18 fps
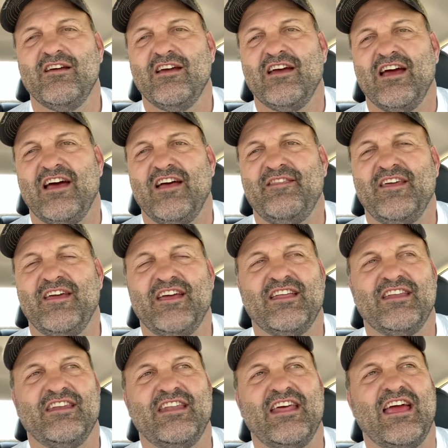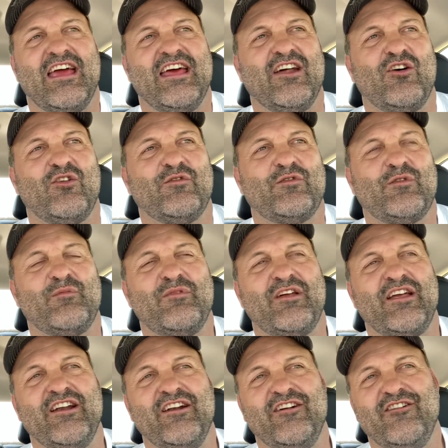And then head out from
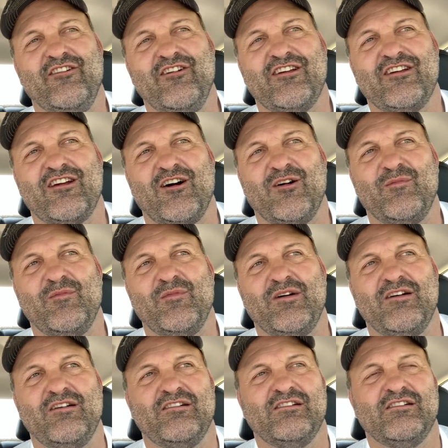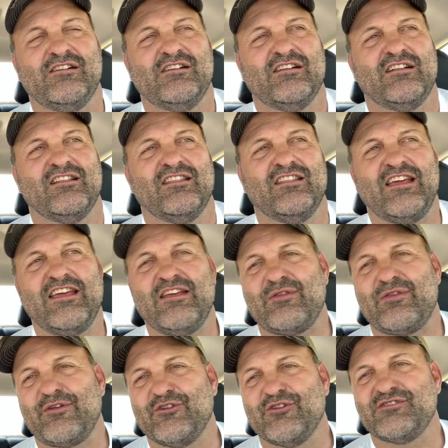there, come late
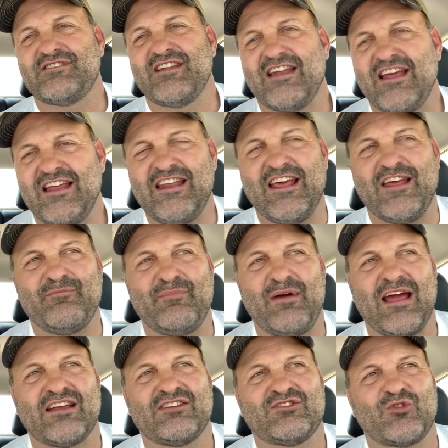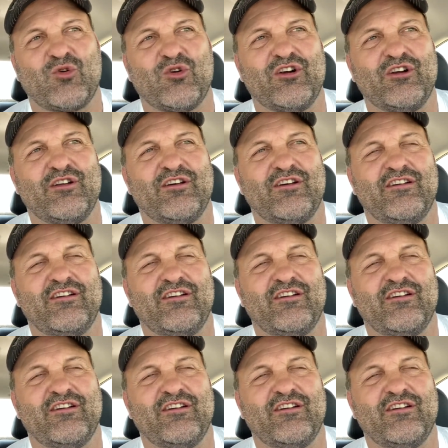Thursday night, head back toward